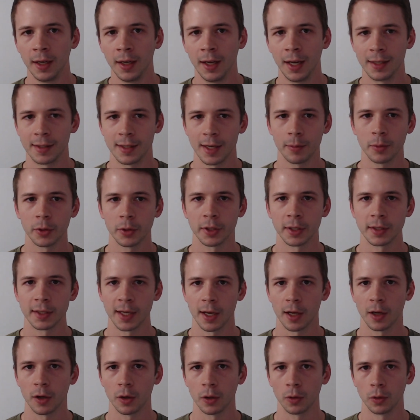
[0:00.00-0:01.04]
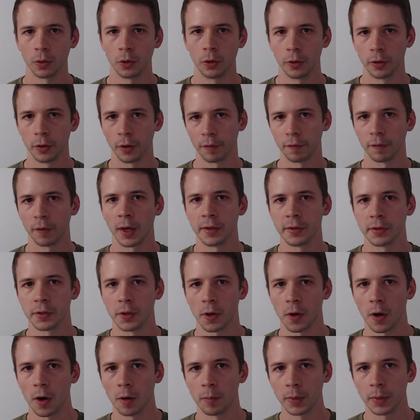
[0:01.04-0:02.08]
it's able to tell who your friends
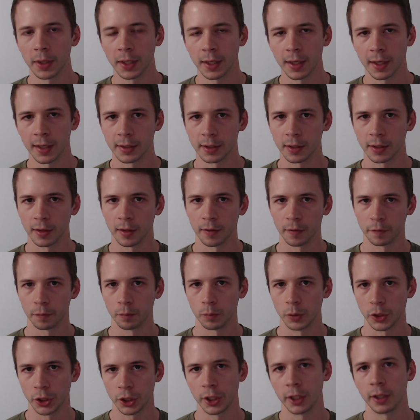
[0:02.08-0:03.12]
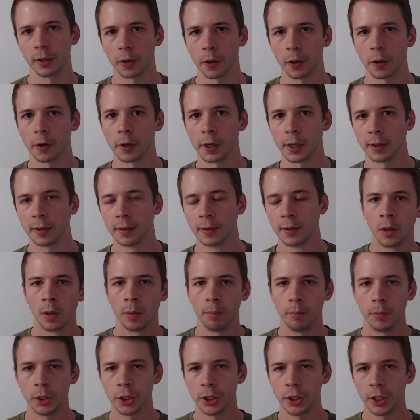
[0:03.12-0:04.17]
are because of machine learning.
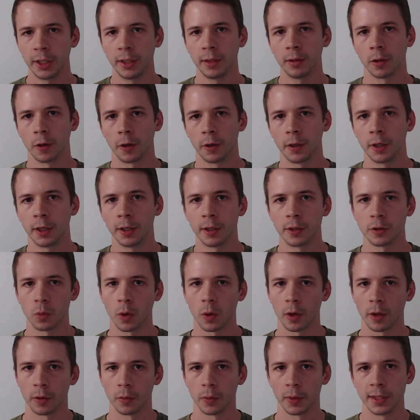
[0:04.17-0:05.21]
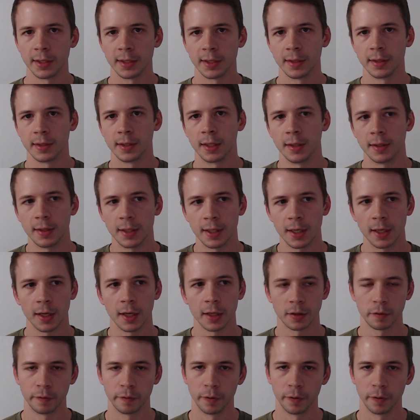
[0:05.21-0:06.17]
Machine learning is one of the reasons that DNS